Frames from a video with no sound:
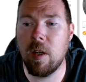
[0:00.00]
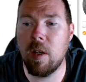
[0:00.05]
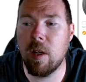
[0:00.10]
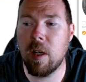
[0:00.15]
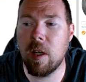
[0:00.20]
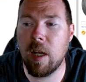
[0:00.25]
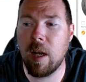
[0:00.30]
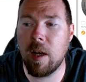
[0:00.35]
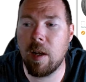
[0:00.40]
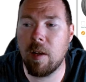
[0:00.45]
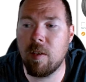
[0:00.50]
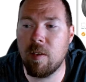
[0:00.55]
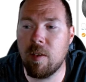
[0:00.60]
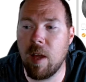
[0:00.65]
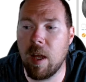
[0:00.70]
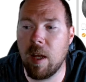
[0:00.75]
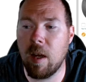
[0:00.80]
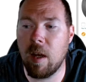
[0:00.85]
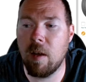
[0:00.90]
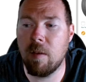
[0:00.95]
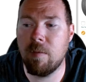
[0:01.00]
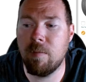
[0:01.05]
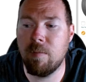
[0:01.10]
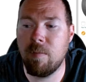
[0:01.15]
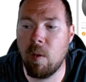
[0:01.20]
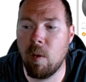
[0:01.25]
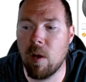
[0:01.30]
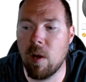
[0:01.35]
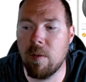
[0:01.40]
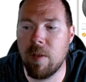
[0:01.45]
you can get a set of
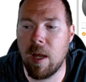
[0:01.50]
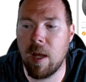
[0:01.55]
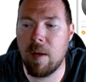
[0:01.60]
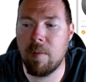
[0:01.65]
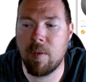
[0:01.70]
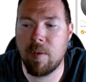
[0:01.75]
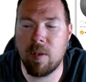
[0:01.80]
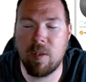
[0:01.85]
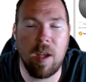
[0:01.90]
4 of them for